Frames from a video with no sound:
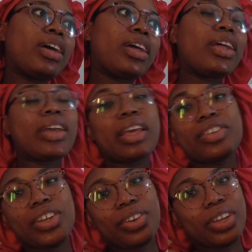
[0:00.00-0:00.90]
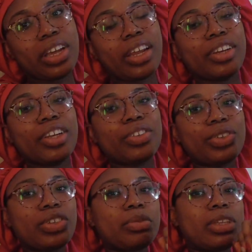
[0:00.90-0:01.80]
In case you're new here and I didn't
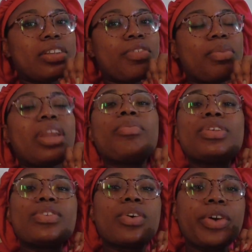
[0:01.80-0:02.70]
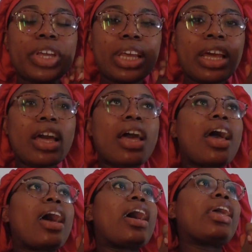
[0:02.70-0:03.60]
introduce myself, my name is Laury.
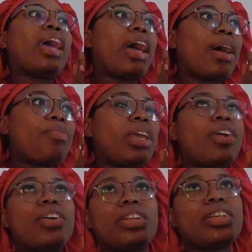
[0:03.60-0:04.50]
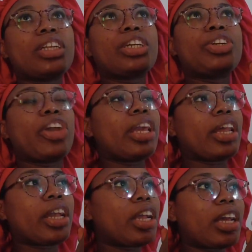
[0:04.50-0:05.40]
I am a content
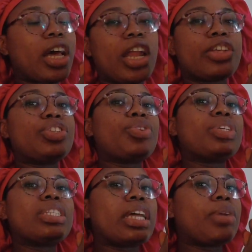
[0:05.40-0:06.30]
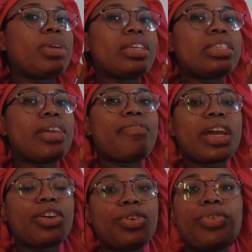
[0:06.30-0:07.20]
creator and a storyteller based in
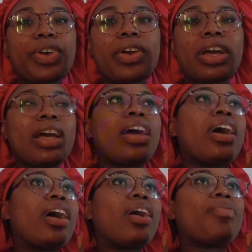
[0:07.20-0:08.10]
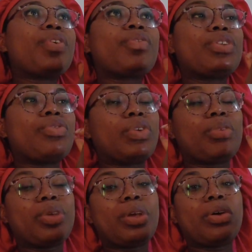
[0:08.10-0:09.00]
Vancouver. Feel free to
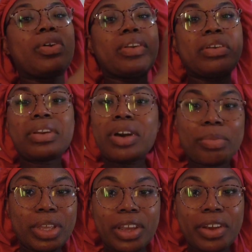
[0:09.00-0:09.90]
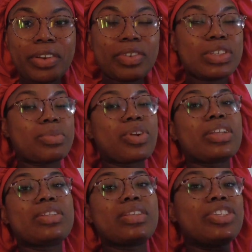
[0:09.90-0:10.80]
follow me on up here,
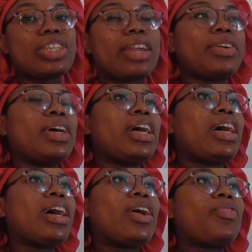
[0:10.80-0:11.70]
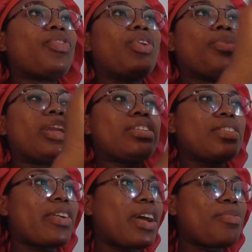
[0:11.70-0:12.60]
subscribe to this channel, follow me on
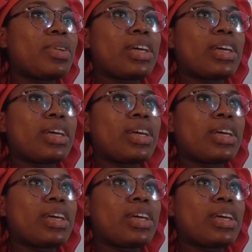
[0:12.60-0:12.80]
Instagram.